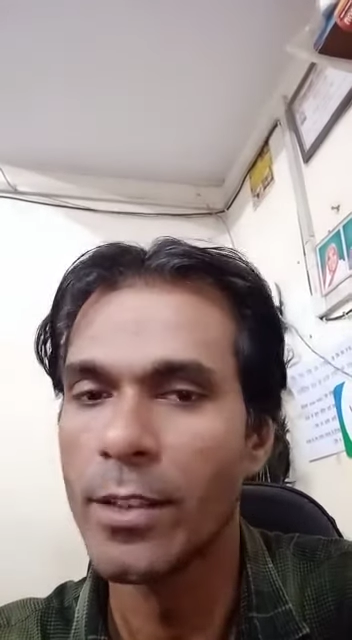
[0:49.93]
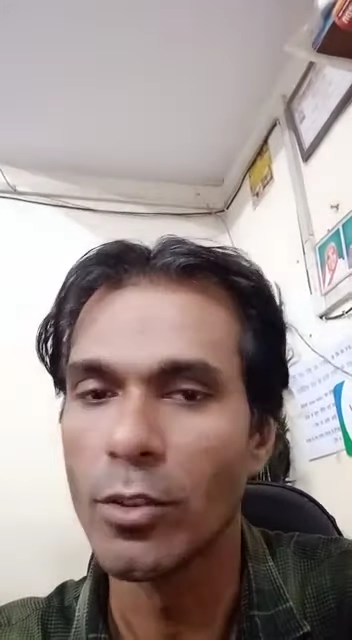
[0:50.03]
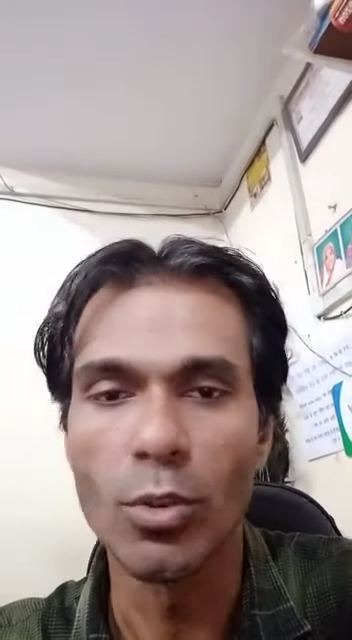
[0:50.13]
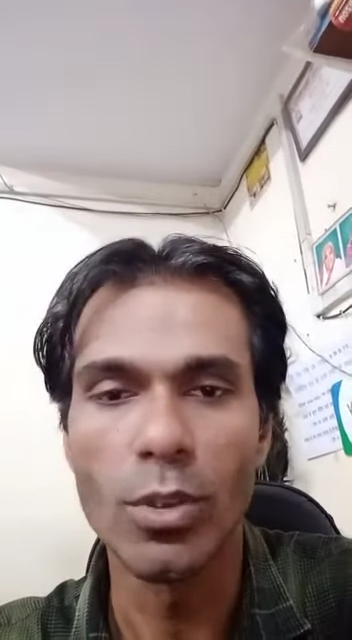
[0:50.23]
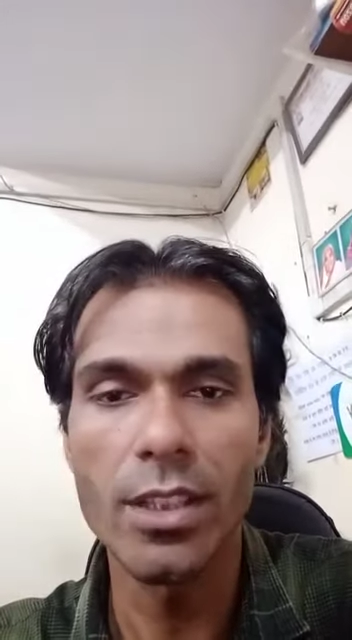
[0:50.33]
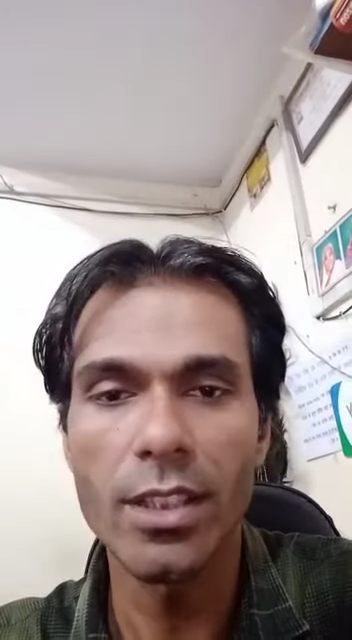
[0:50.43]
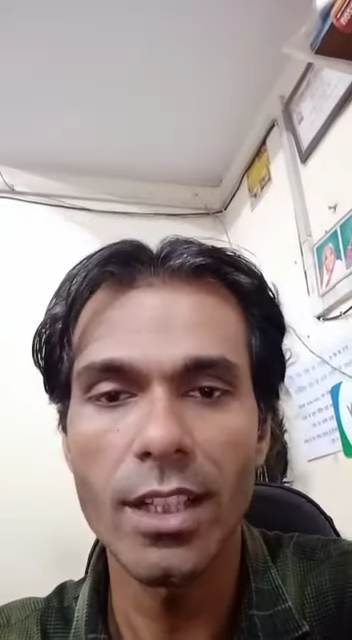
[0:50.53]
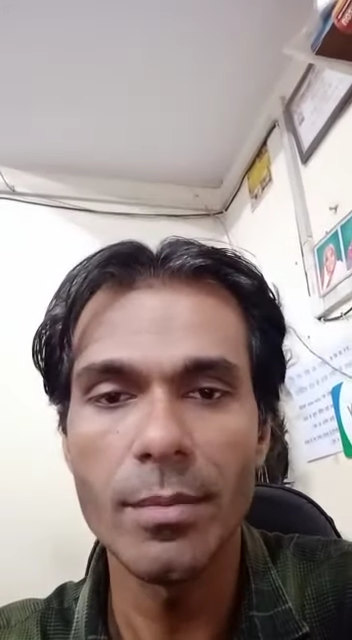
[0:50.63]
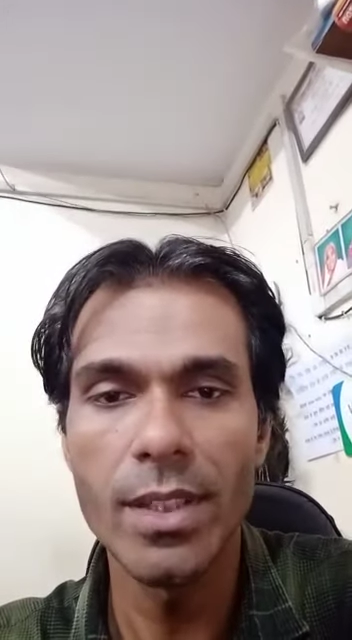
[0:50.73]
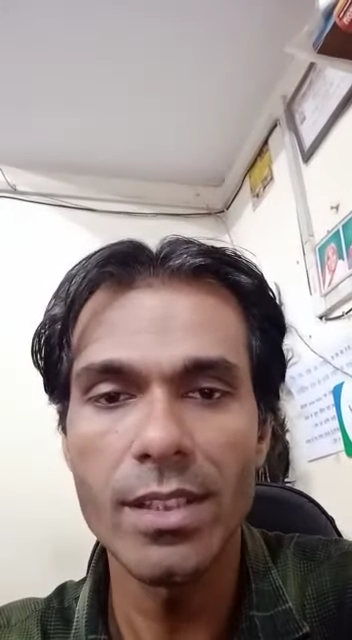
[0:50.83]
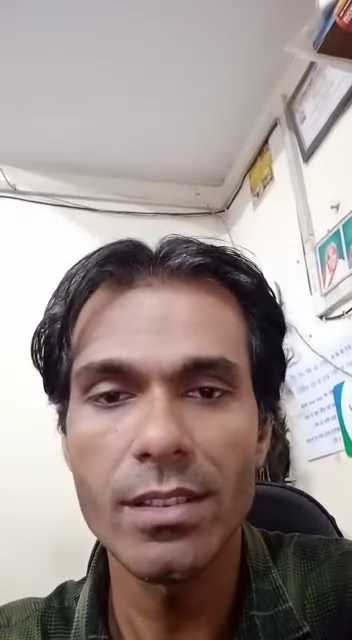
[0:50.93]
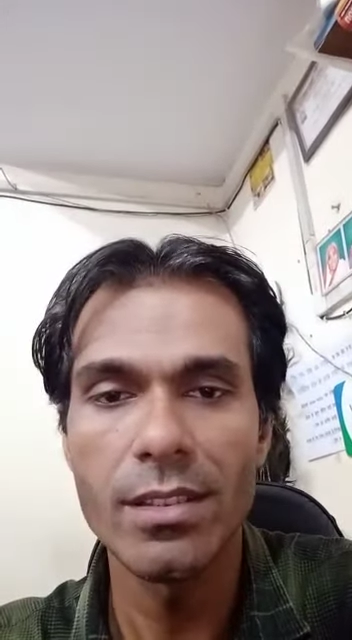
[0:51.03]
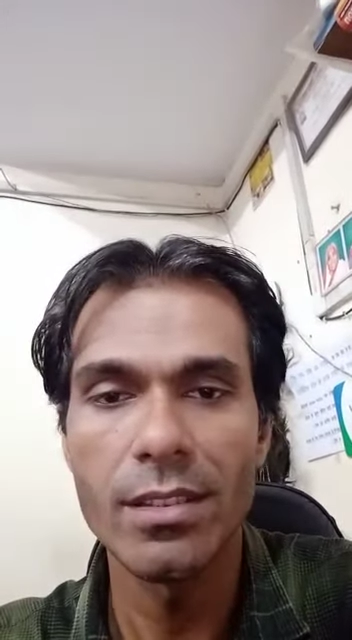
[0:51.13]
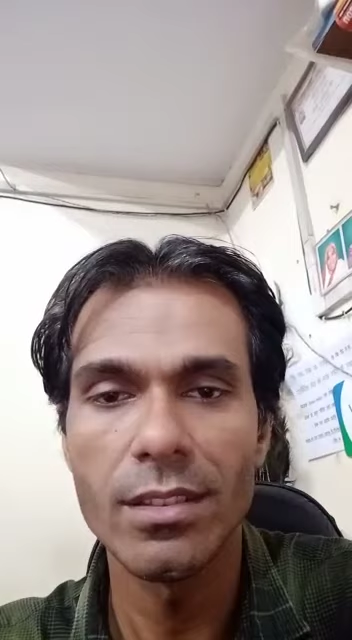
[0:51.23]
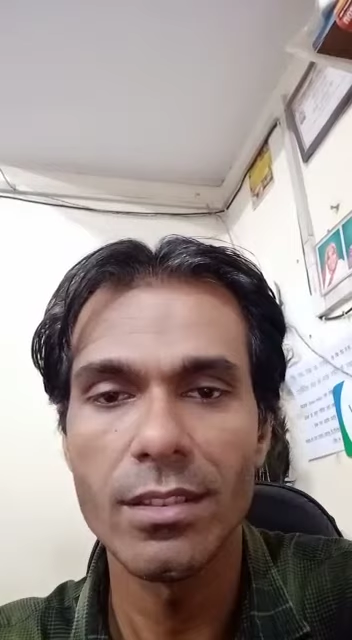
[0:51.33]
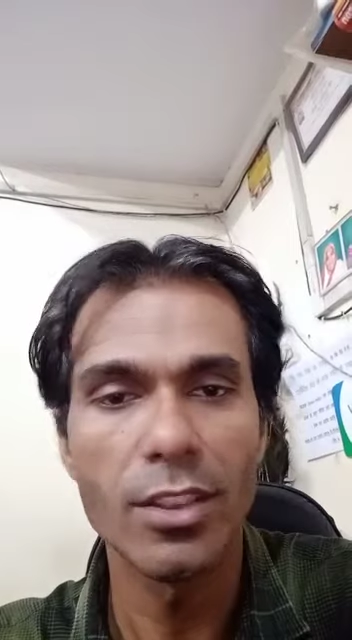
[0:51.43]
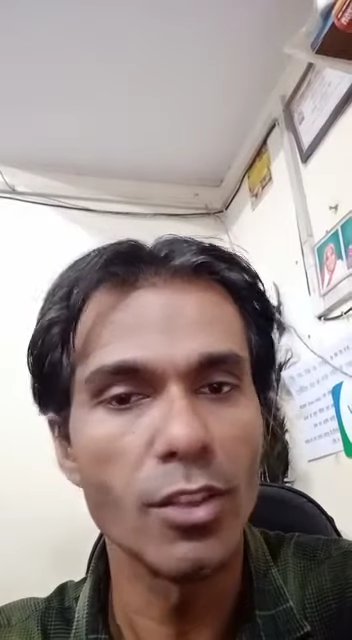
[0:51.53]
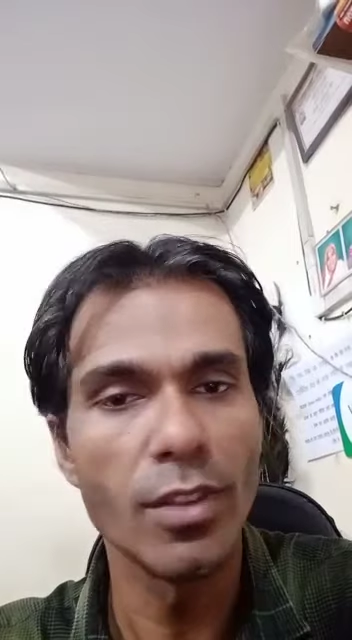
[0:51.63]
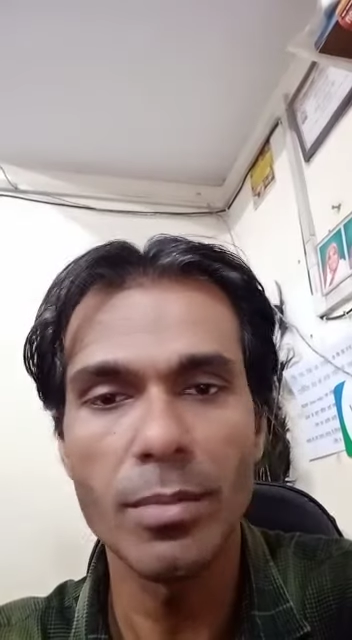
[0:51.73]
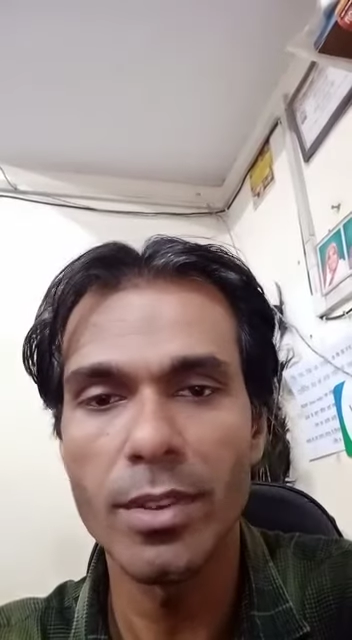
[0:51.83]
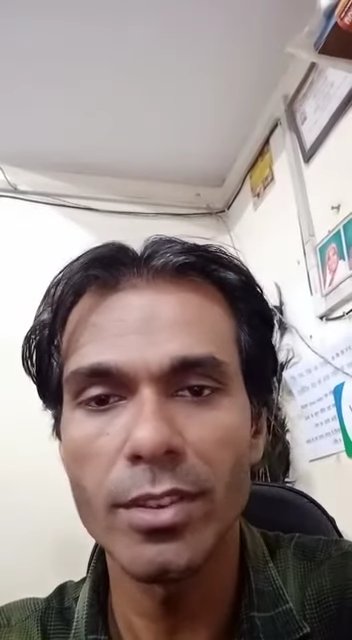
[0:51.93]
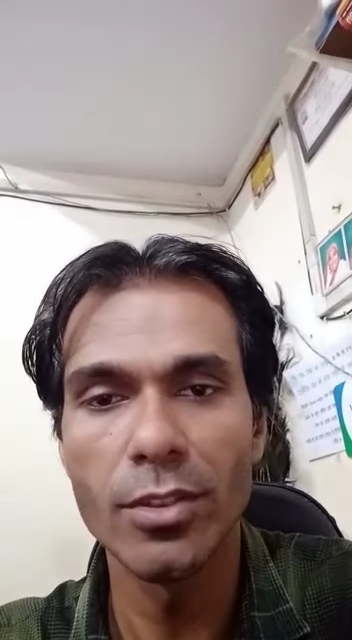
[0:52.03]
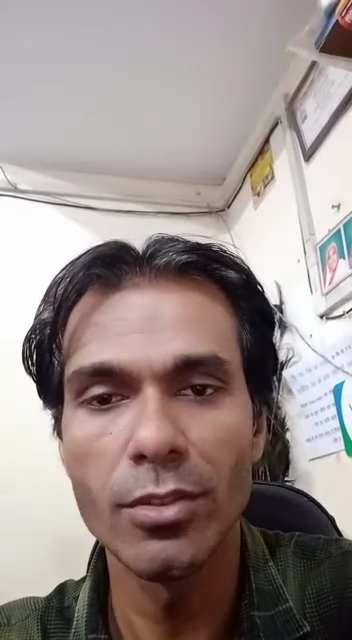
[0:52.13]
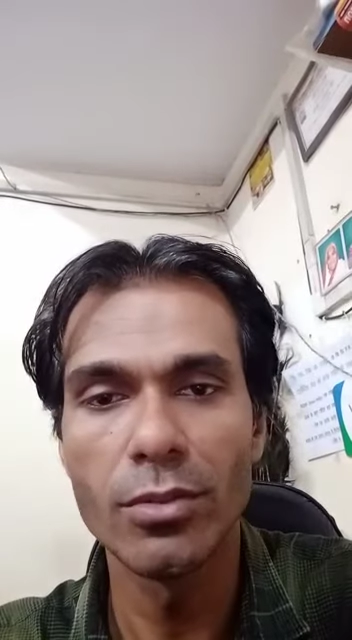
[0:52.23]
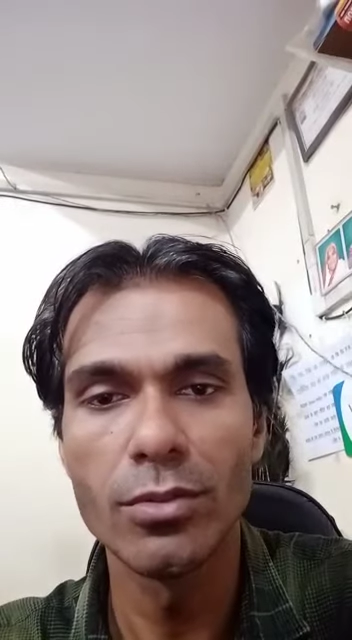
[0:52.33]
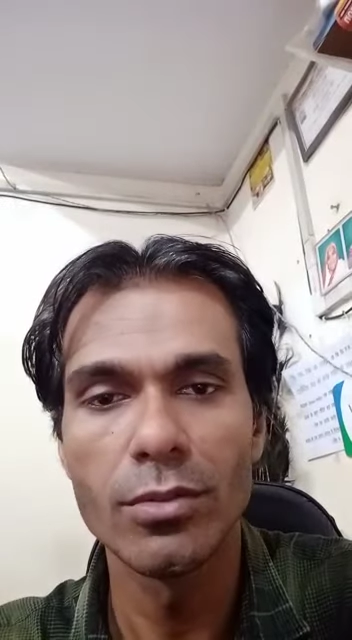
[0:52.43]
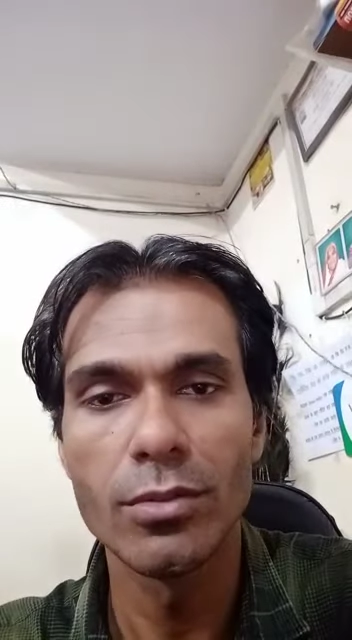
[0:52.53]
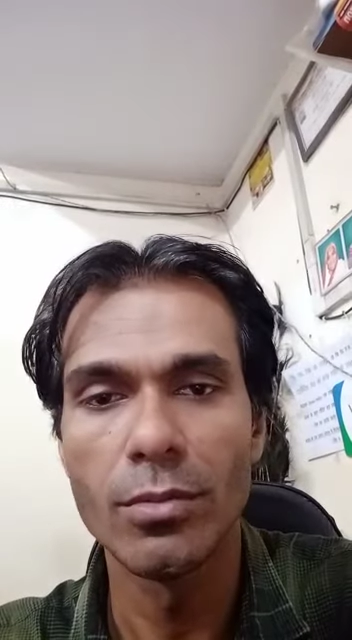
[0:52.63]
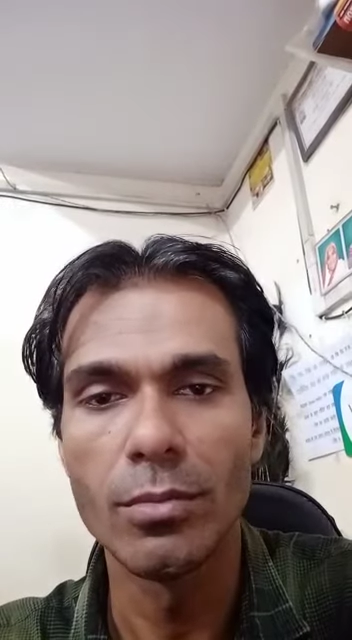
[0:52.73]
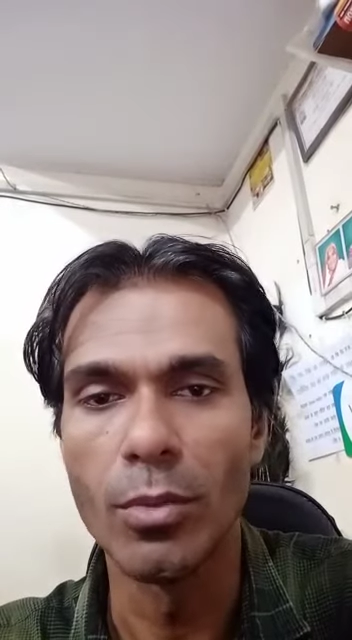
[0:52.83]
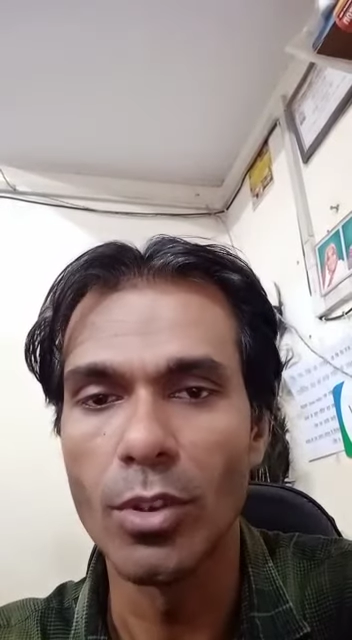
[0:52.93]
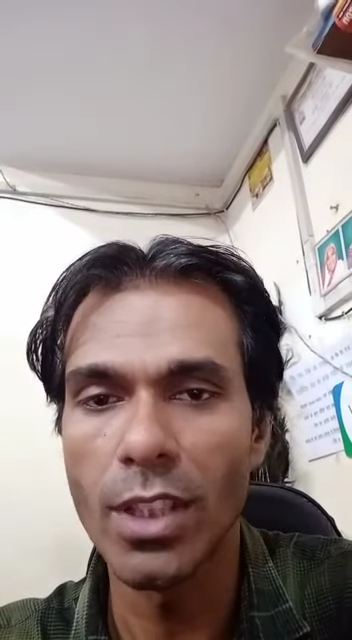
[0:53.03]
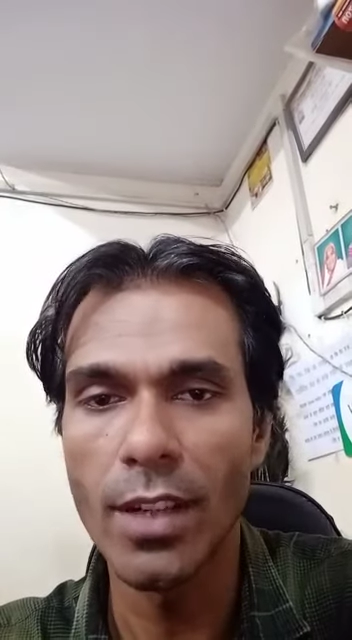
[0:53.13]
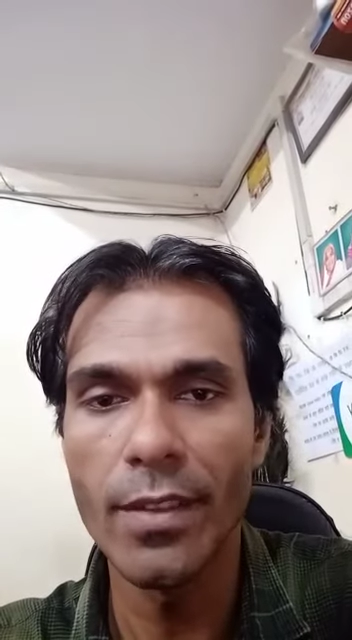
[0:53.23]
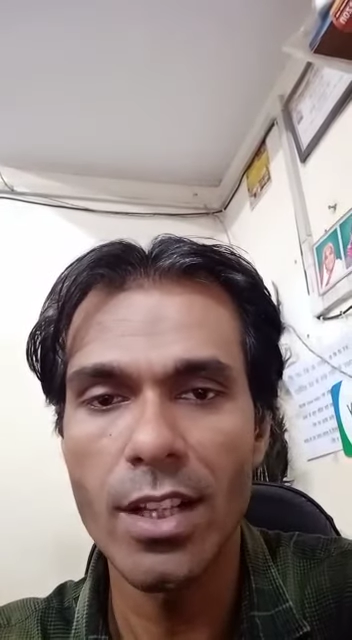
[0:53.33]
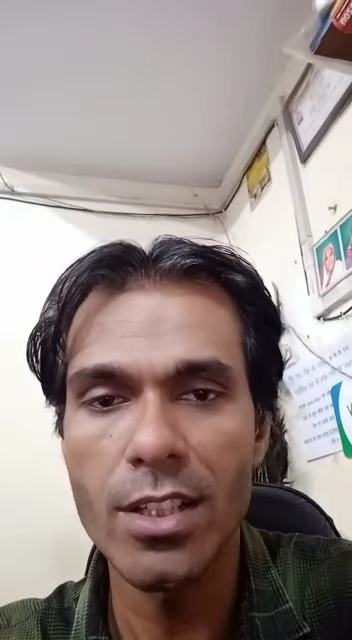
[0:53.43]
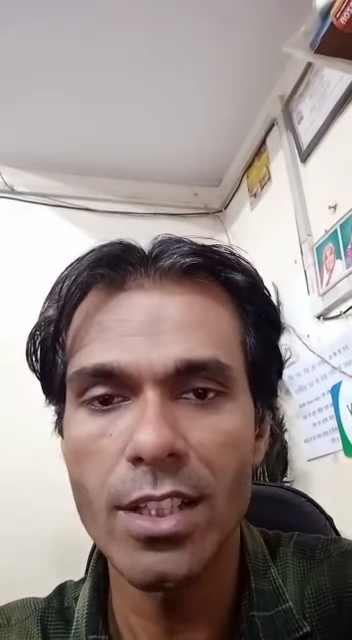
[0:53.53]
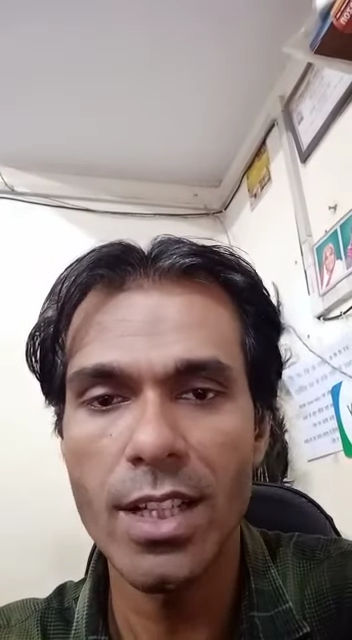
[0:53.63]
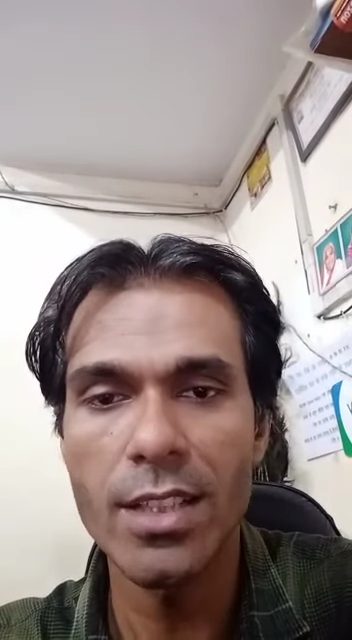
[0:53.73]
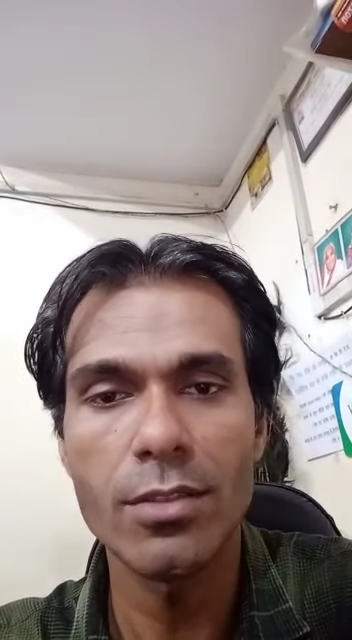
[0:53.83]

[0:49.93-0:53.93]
The total charge means q1 plus q2 both have null charge,